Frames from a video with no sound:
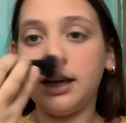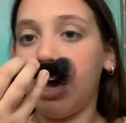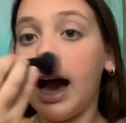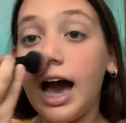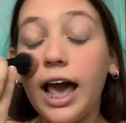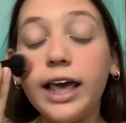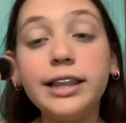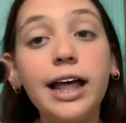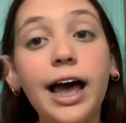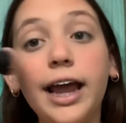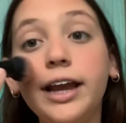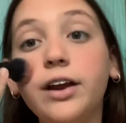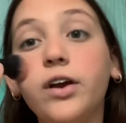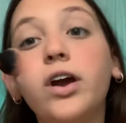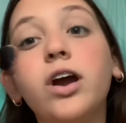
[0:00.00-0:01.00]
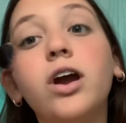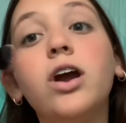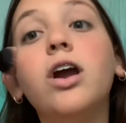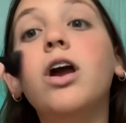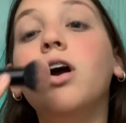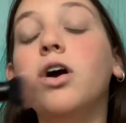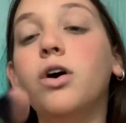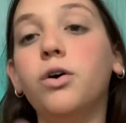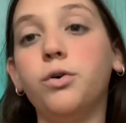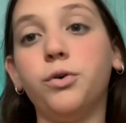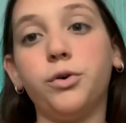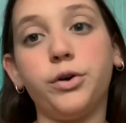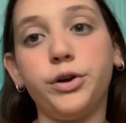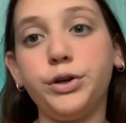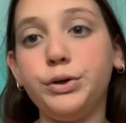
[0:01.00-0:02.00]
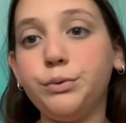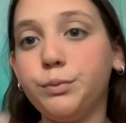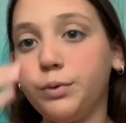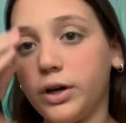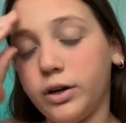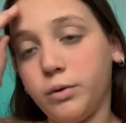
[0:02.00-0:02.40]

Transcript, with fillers: eyeliner or you want